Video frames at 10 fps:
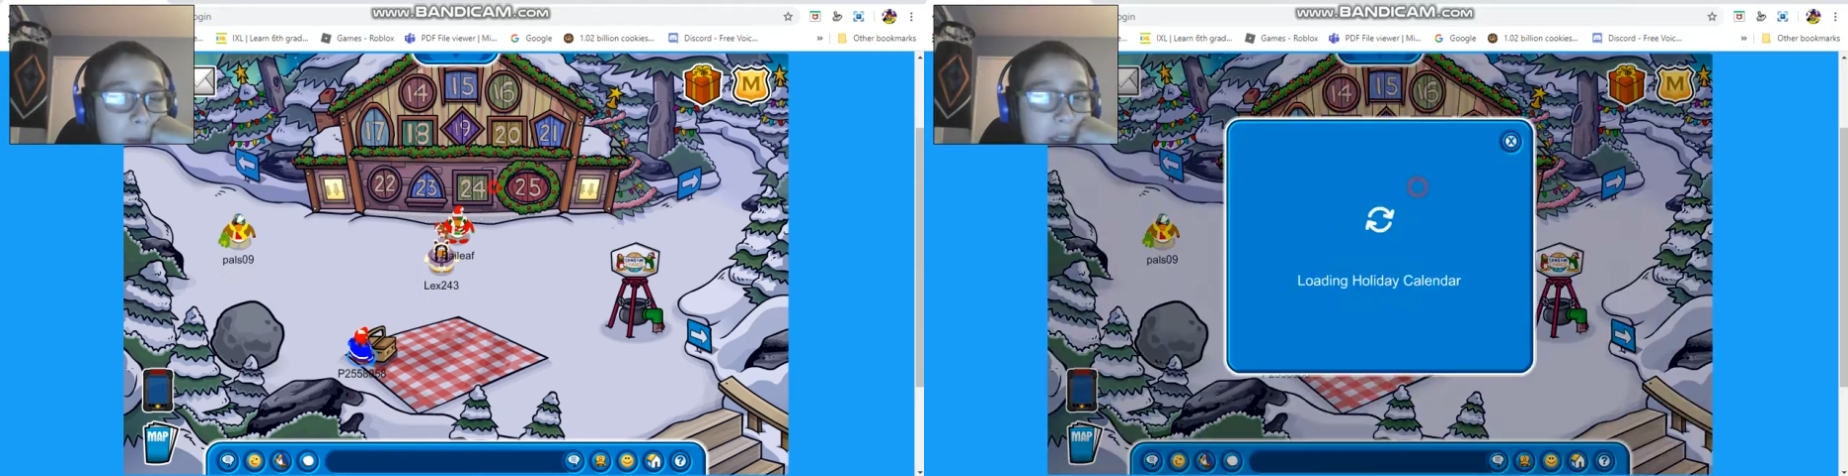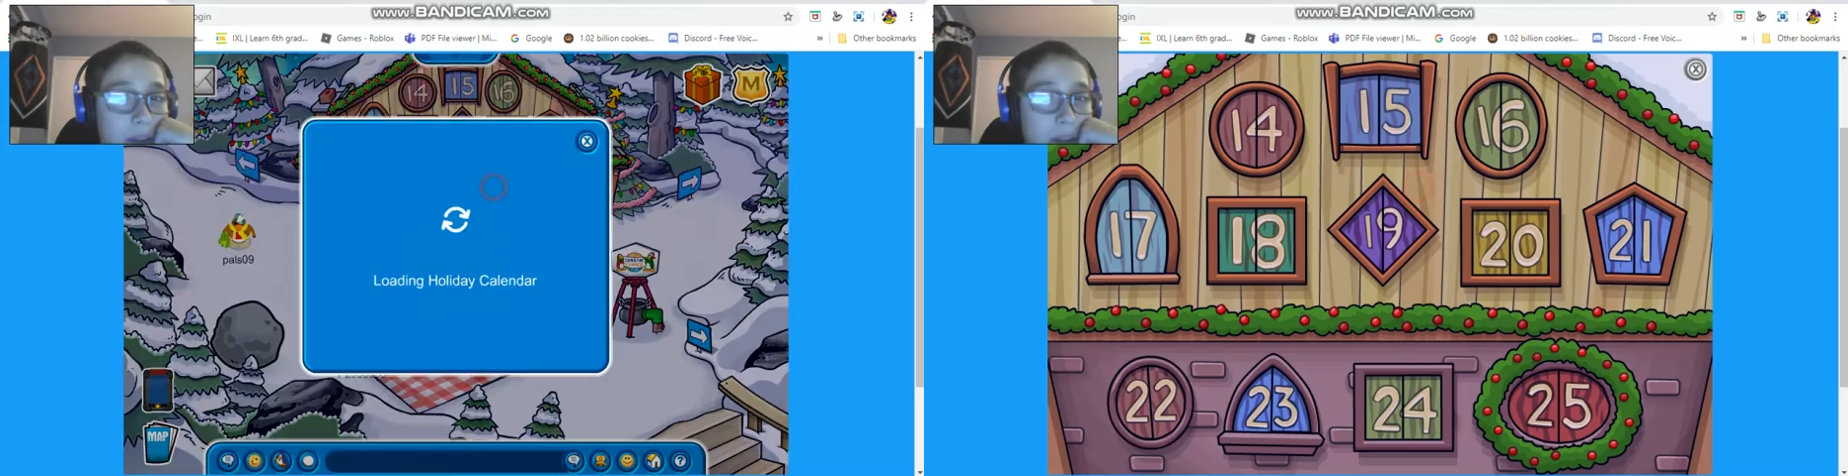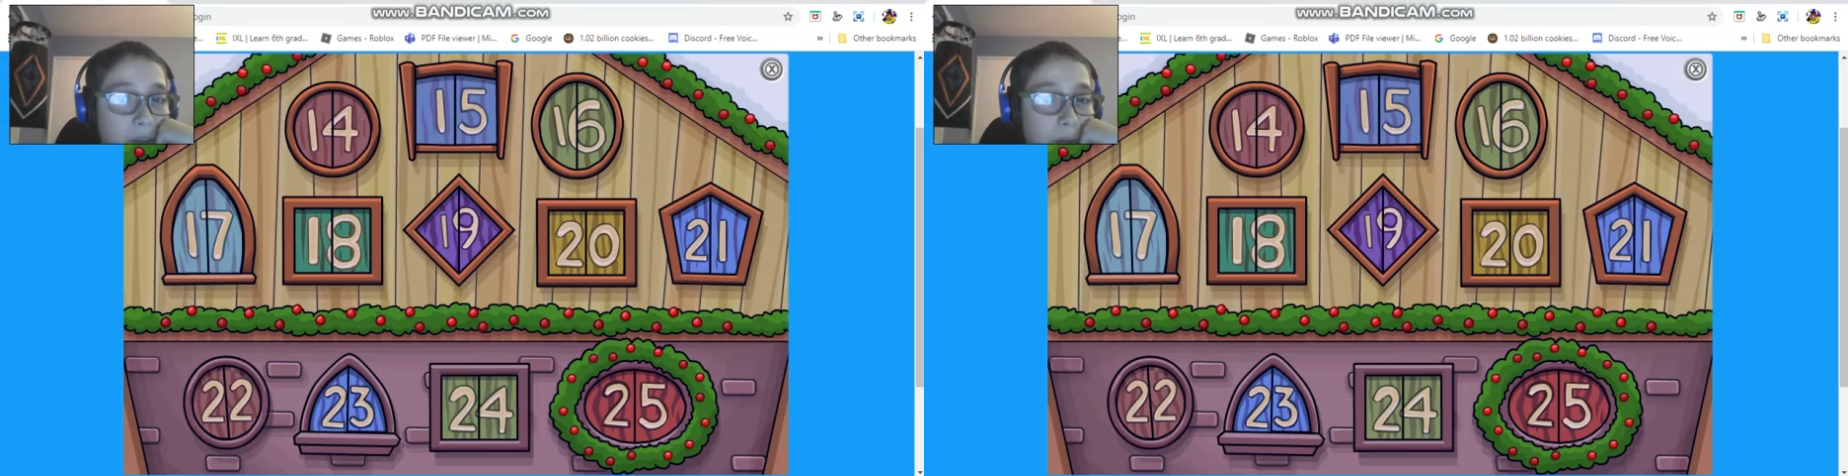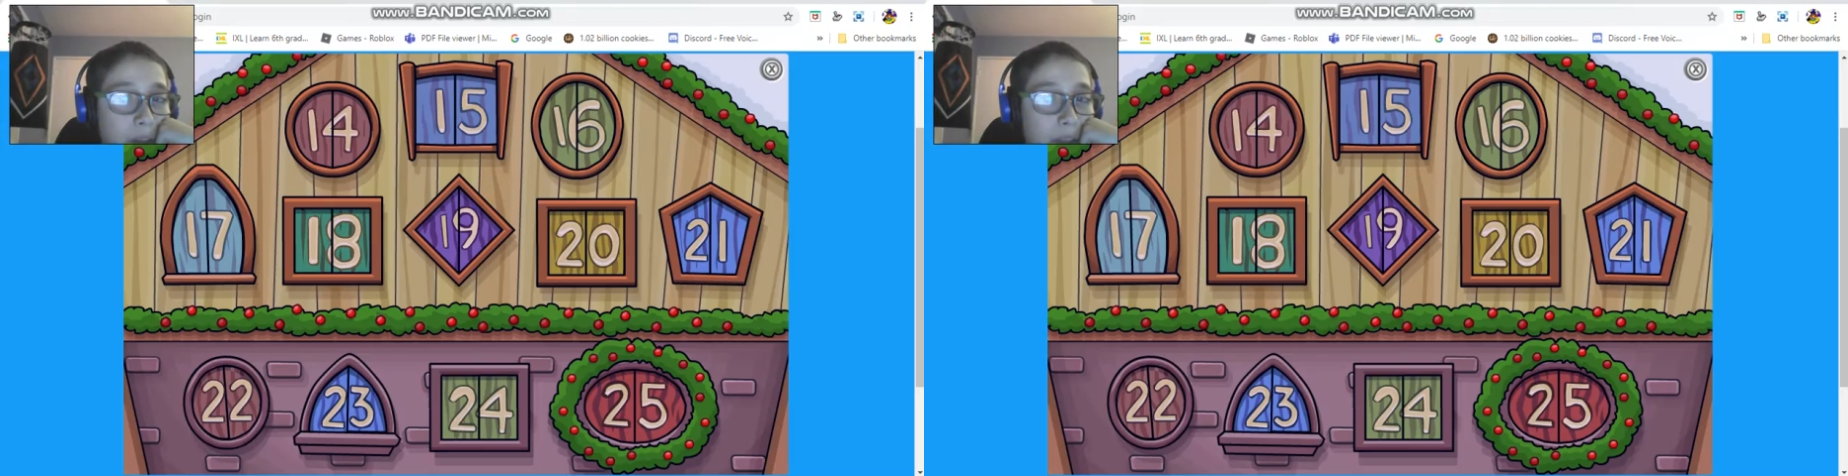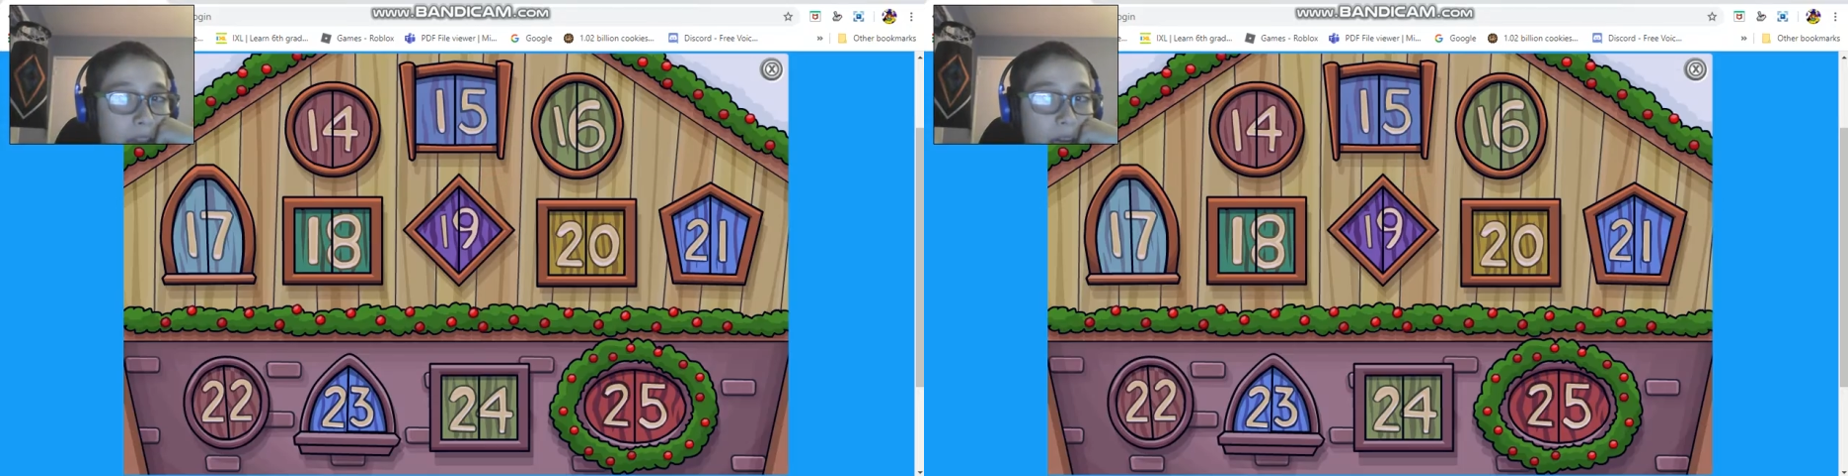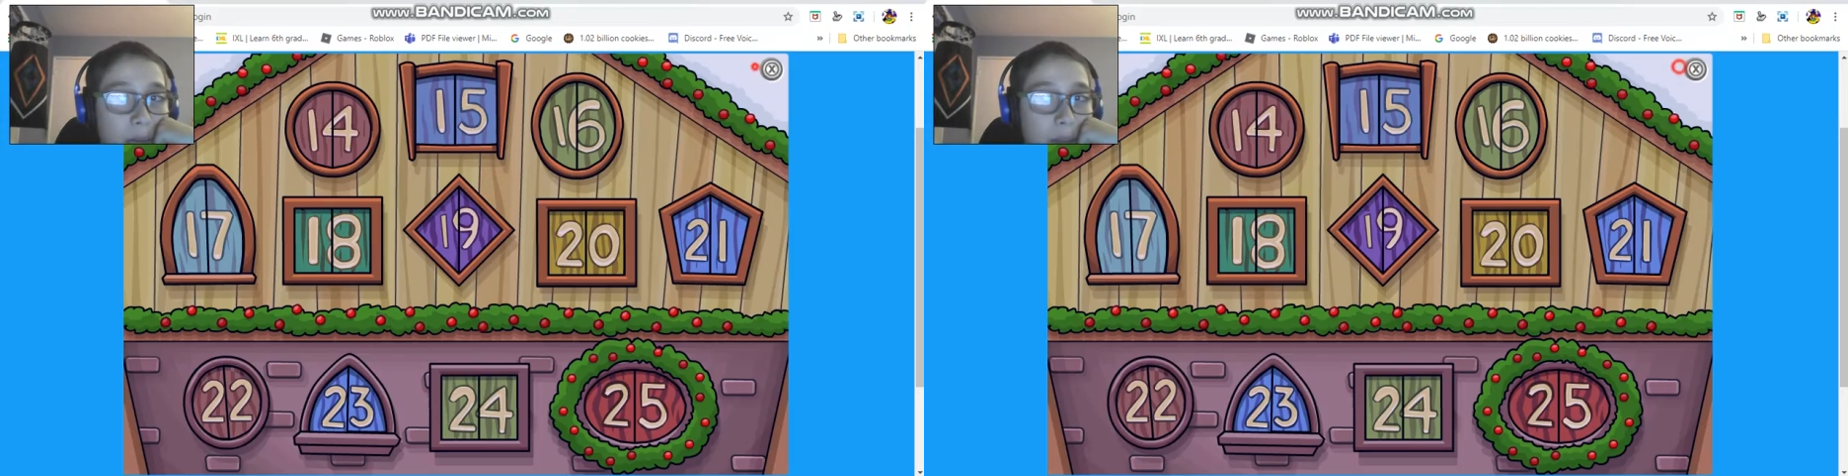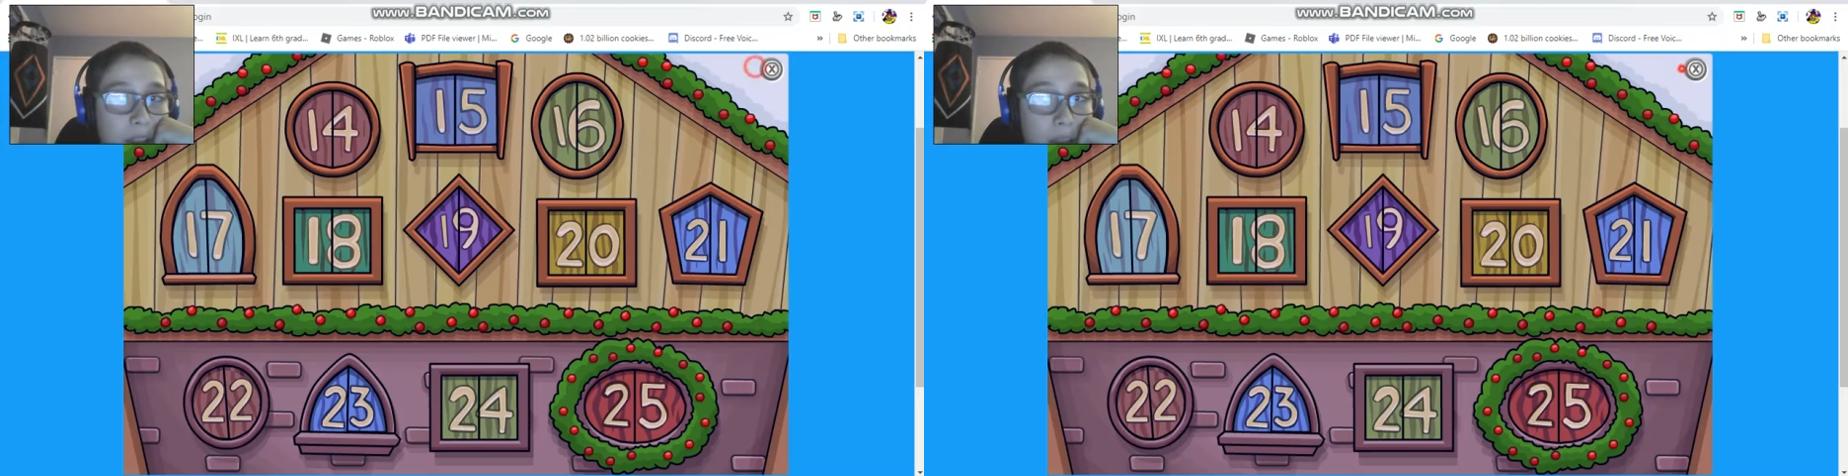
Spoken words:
I mean, there's not really that much to